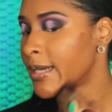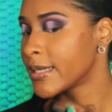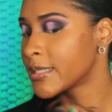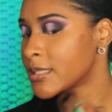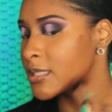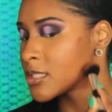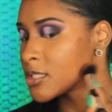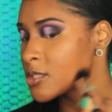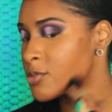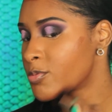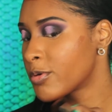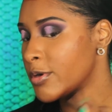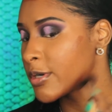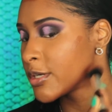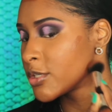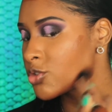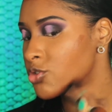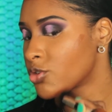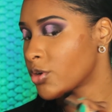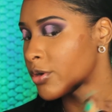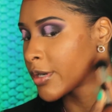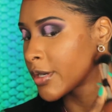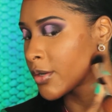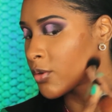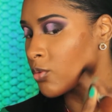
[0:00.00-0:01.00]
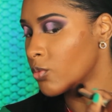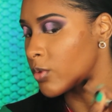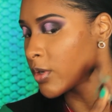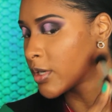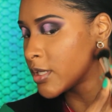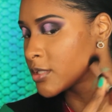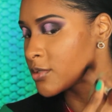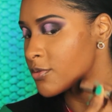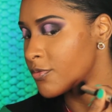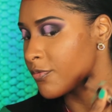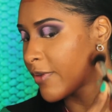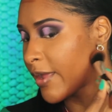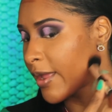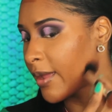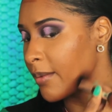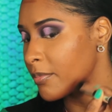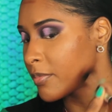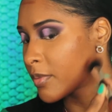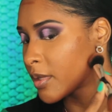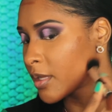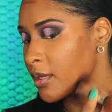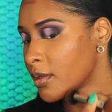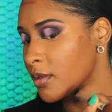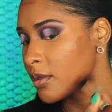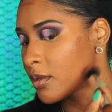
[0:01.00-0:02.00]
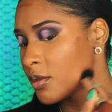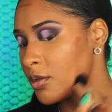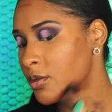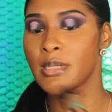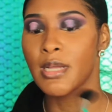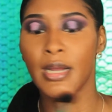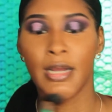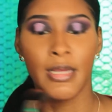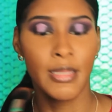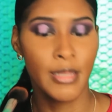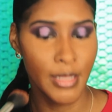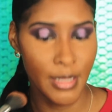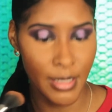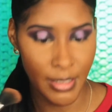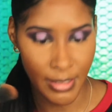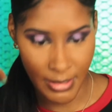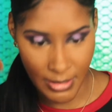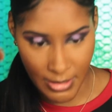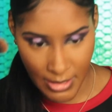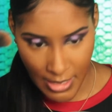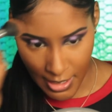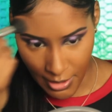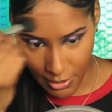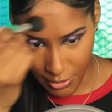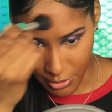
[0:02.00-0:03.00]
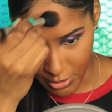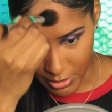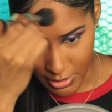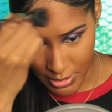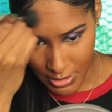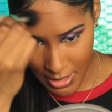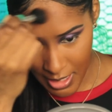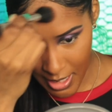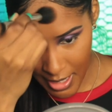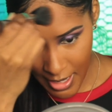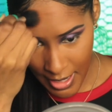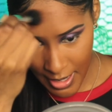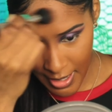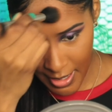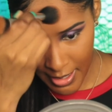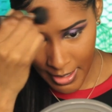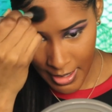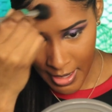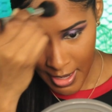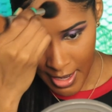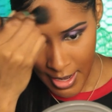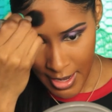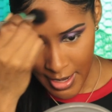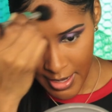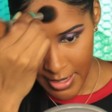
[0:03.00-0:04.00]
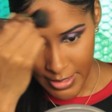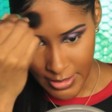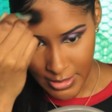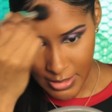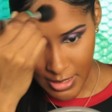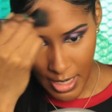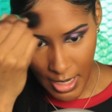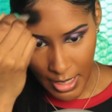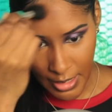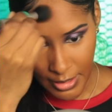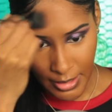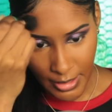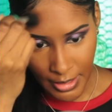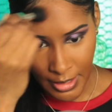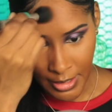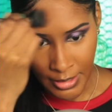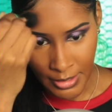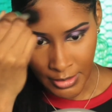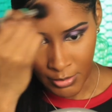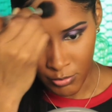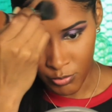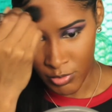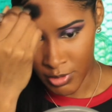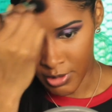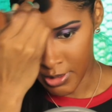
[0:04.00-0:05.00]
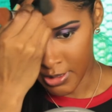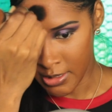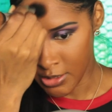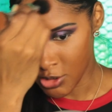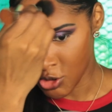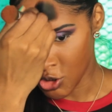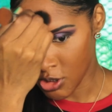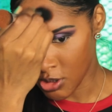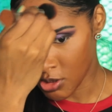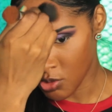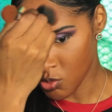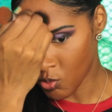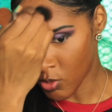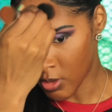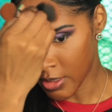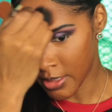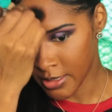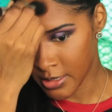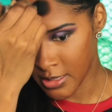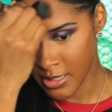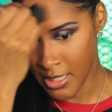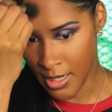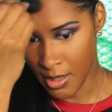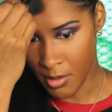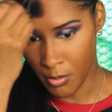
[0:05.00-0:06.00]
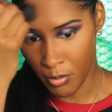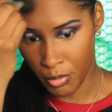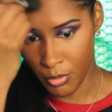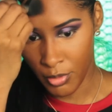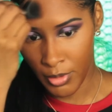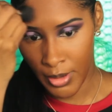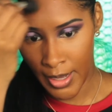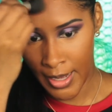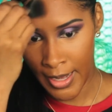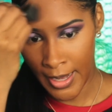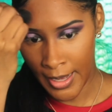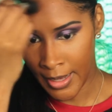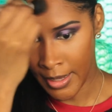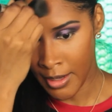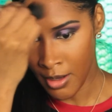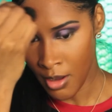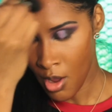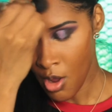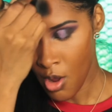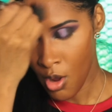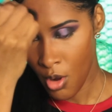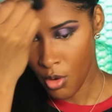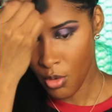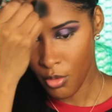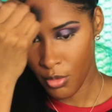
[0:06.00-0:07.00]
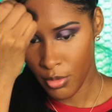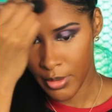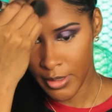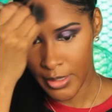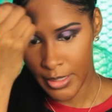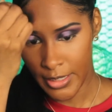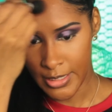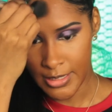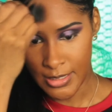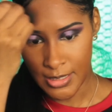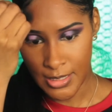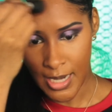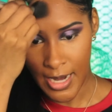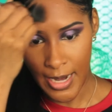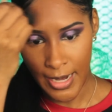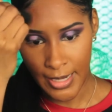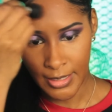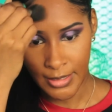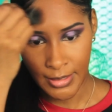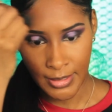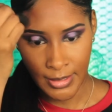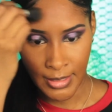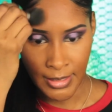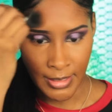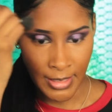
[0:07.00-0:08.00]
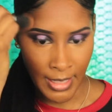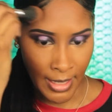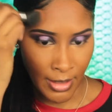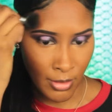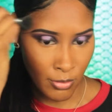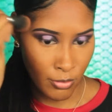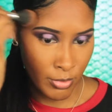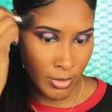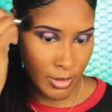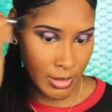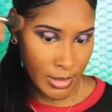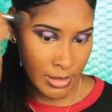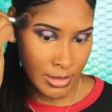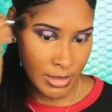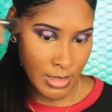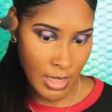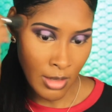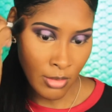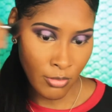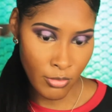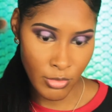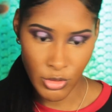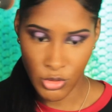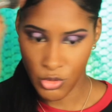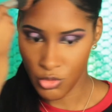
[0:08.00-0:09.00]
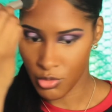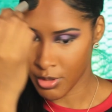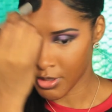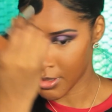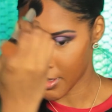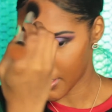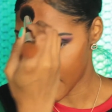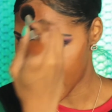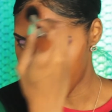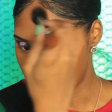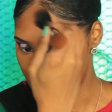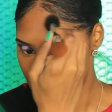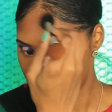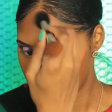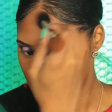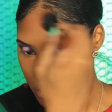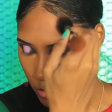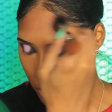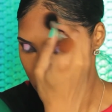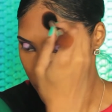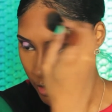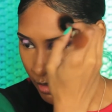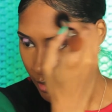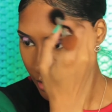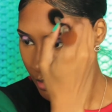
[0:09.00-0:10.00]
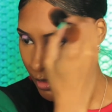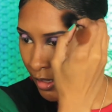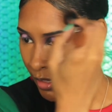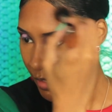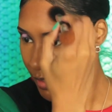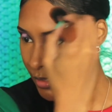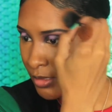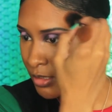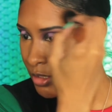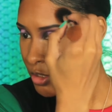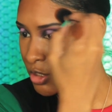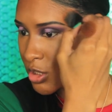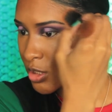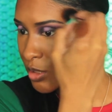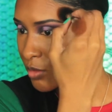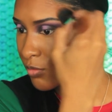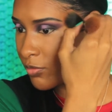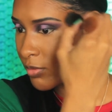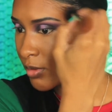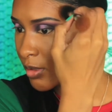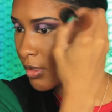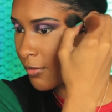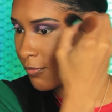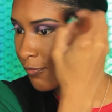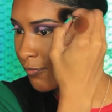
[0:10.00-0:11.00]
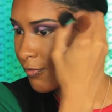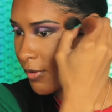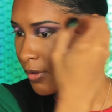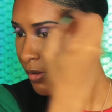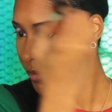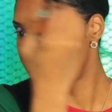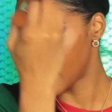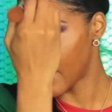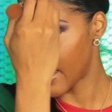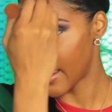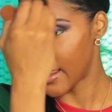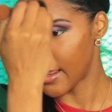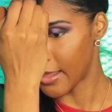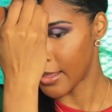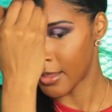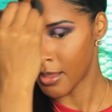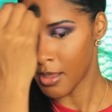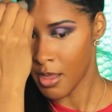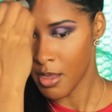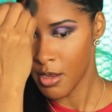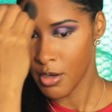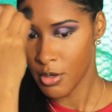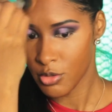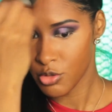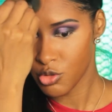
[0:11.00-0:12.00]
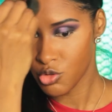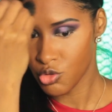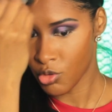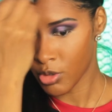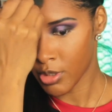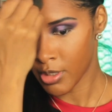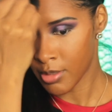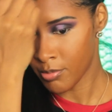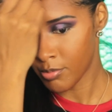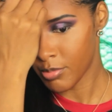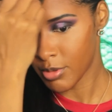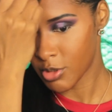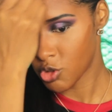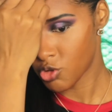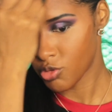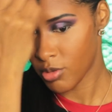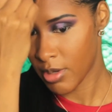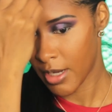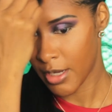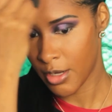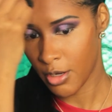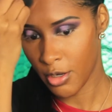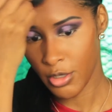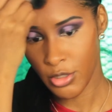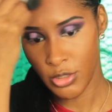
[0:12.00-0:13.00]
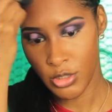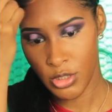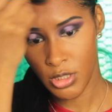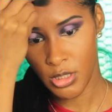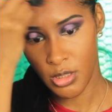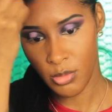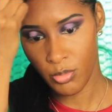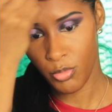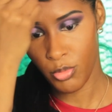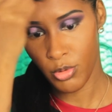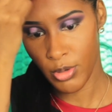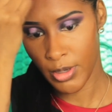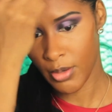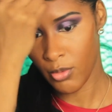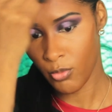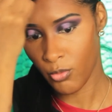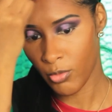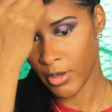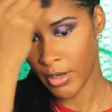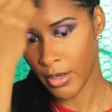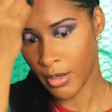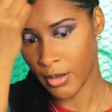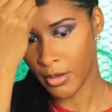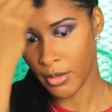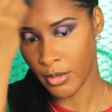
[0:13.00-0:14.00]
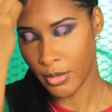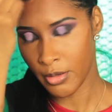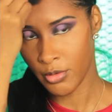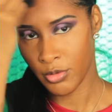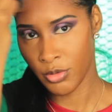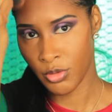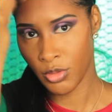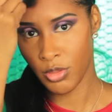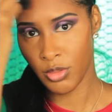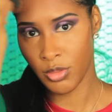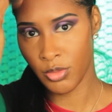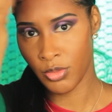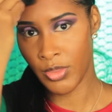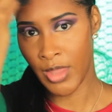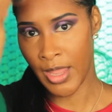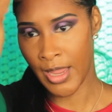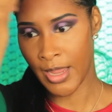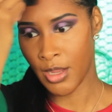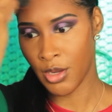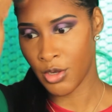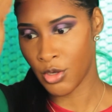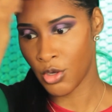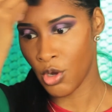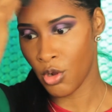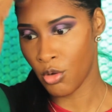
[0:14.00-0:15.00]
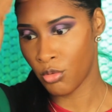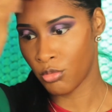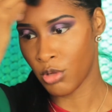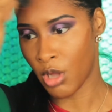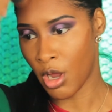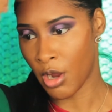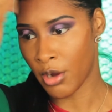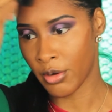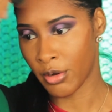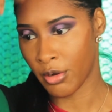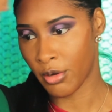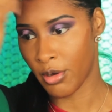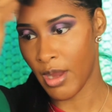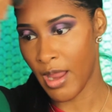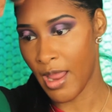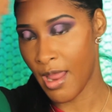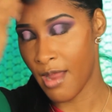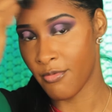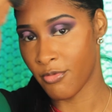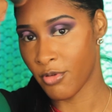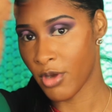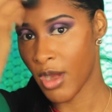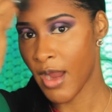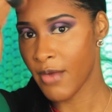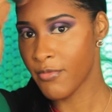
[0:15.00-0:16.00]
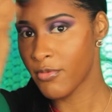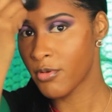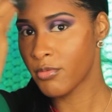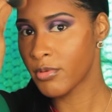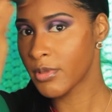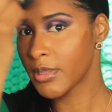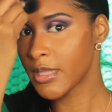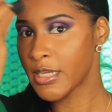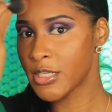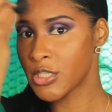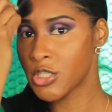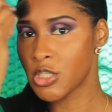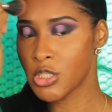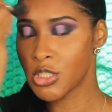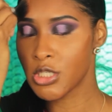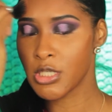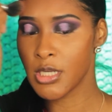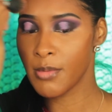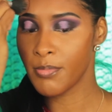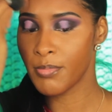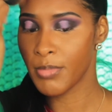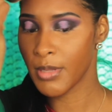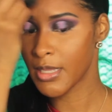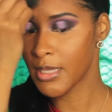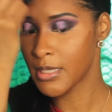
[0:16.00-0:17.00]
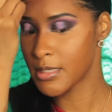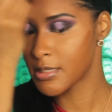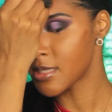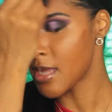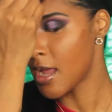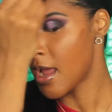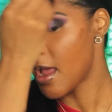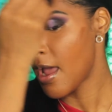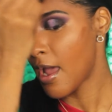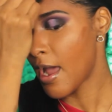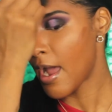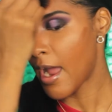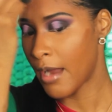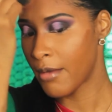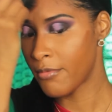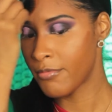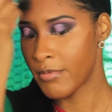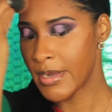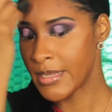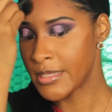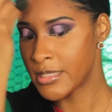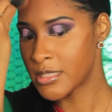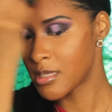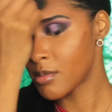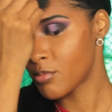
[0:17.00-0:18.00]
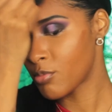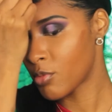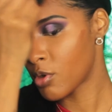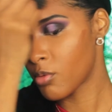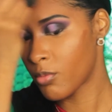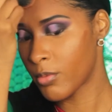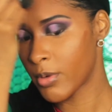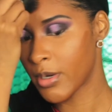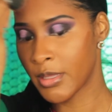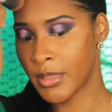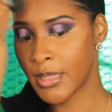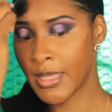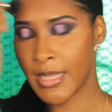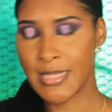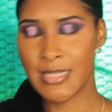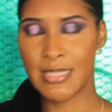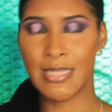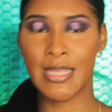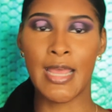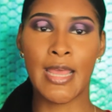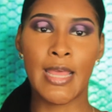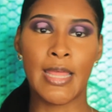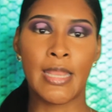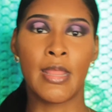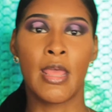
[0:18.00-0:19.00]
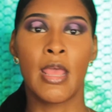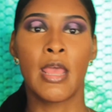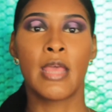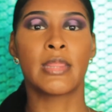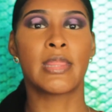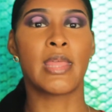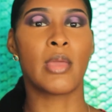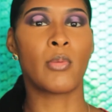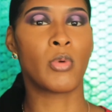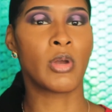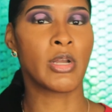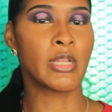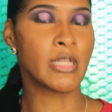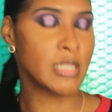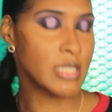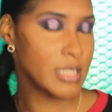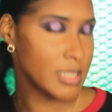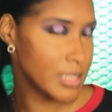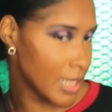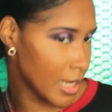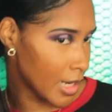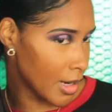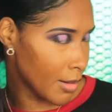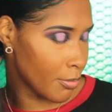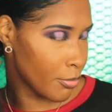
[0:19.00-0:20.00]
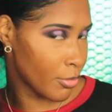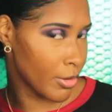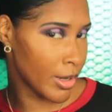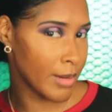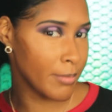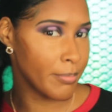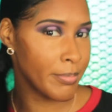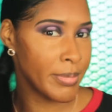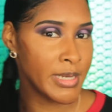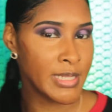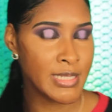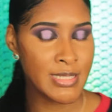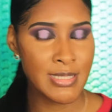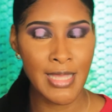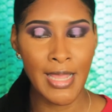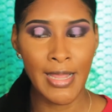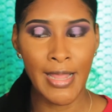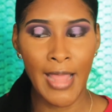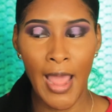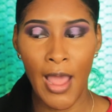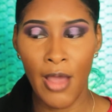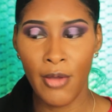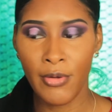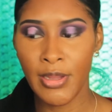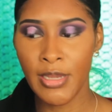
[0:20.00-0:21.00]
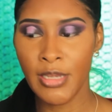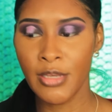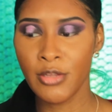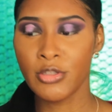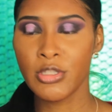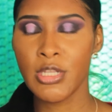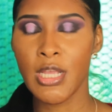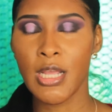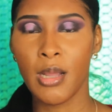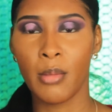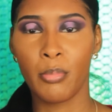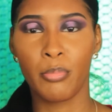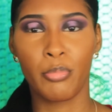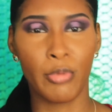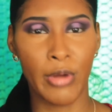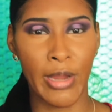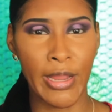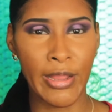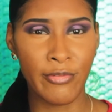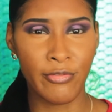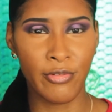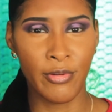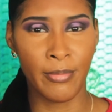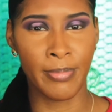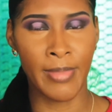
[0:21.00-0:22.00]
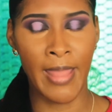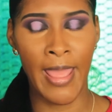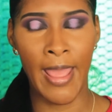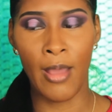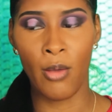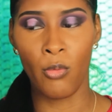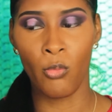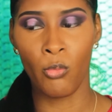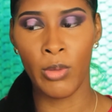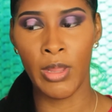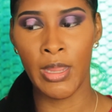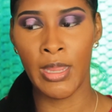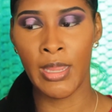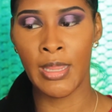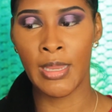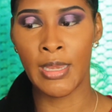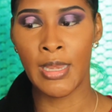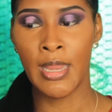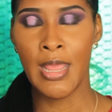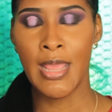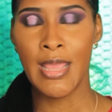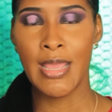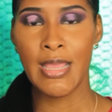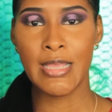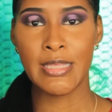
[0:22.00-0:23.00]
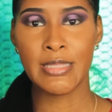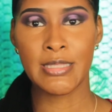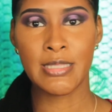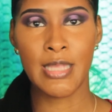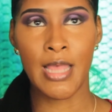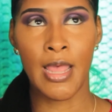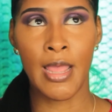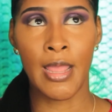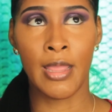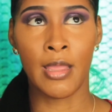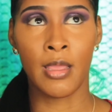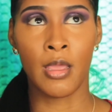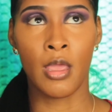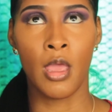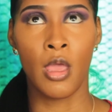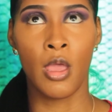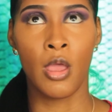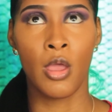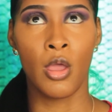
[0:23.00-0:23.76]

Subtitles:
at this point, Jordyn was family. Is KYLIE gonna take her side? Is KYLIE gonna really just want to take a break? Or is KYLIE like really done with Jordyn at this point? Like, does she really feel like Jordyn betrayed her to the point where they could no longer ever have a relationship? Because I read somewhere where they said they wanted to take a break, but it's like, how can you take a break from that when it's like,